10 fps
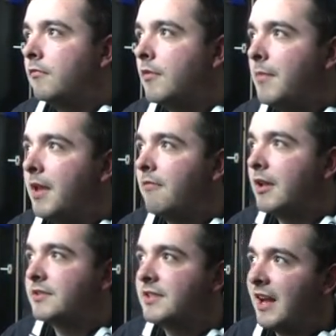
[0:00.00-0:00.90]

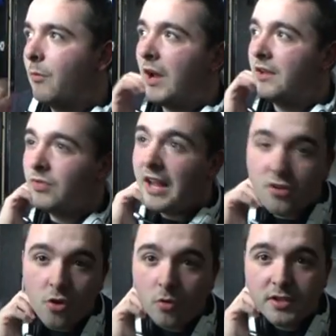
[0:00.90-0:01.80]
Ramirez, that. What? They're
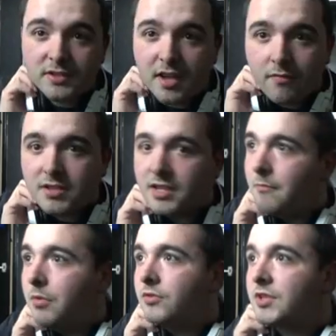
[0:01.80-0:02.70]

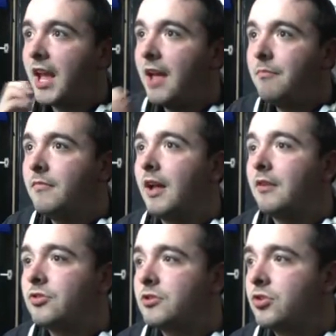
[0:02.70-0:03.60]
917 plus Kem.
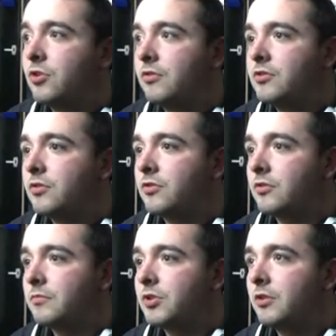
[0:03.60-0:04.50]
That just chucked us
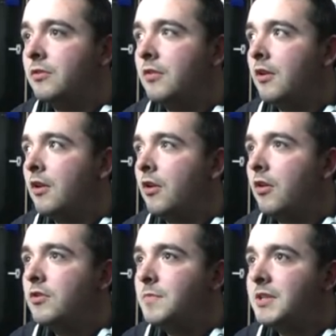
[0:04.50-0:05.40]
up to.
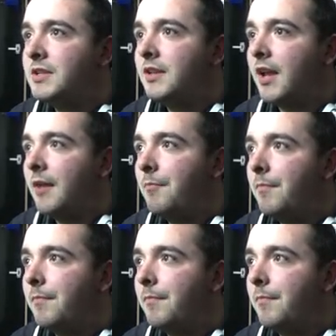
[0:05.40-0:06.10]
Who's missing Kem?